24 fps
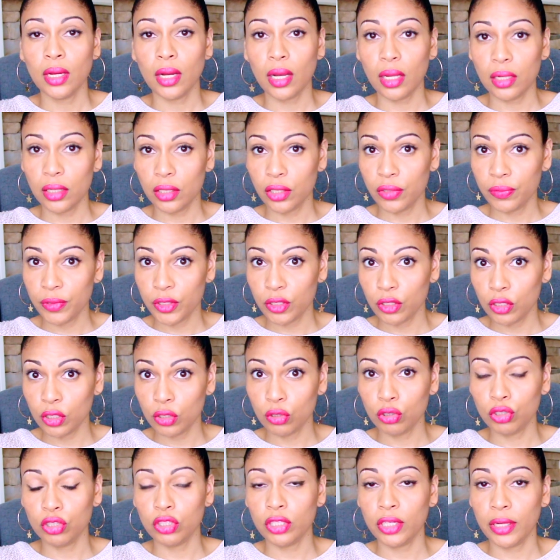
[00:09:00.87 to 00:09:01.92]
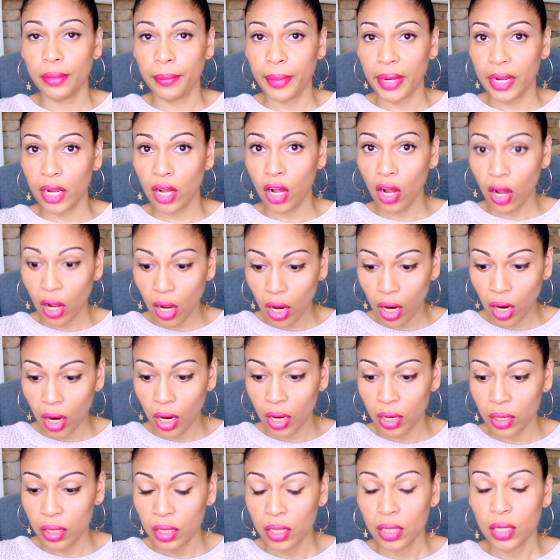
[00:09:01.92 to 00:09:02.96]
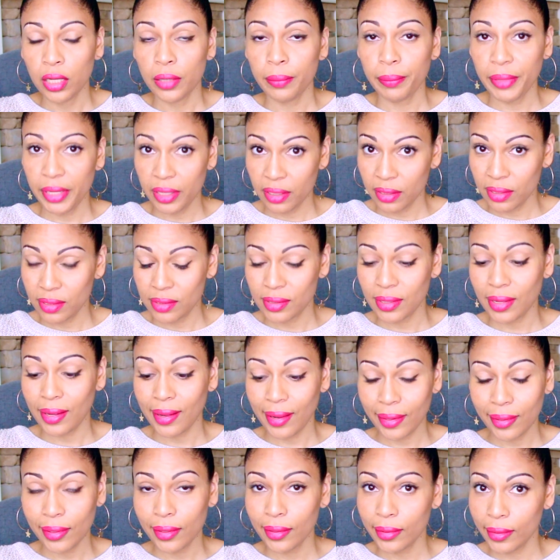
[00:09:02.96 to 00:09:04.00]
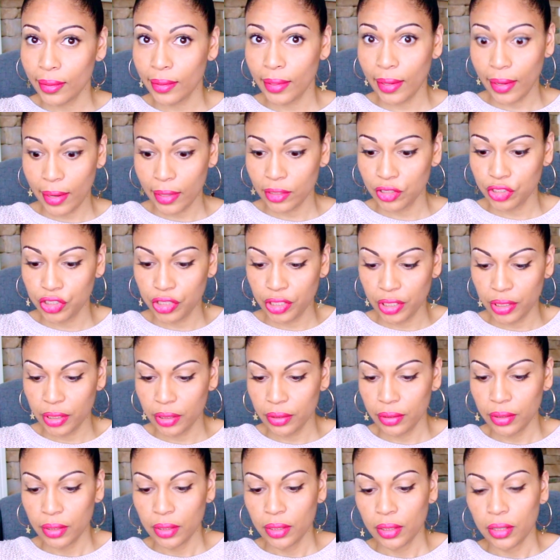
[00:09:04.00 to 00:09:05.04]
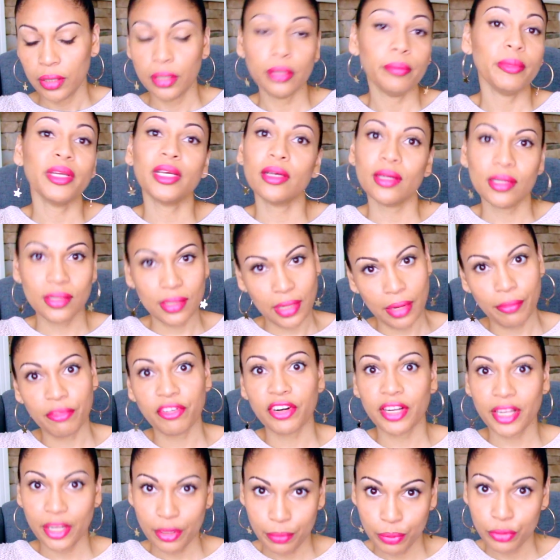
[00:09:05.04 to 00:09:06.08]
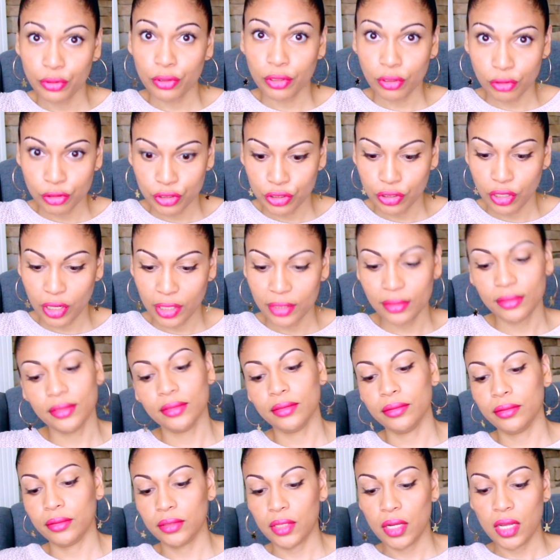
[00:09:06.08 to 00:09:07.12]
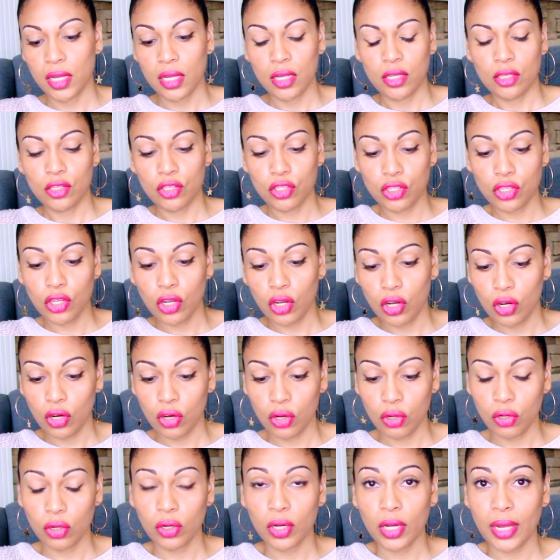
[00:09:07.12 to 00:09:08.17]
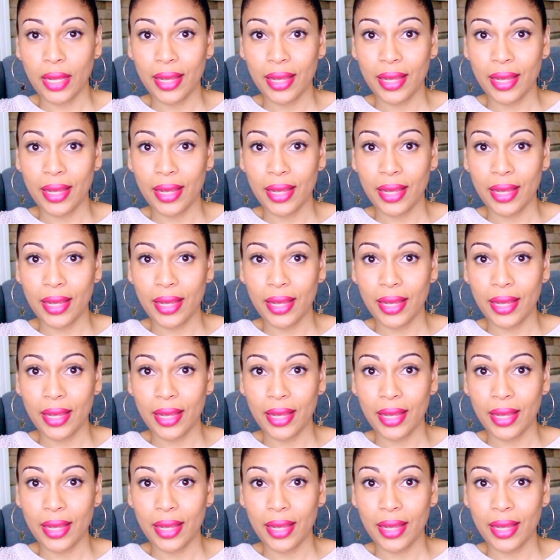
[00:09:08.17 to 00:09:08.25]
a little bit of lotion in my car, because I can get ashy because I forget to put lotion on. So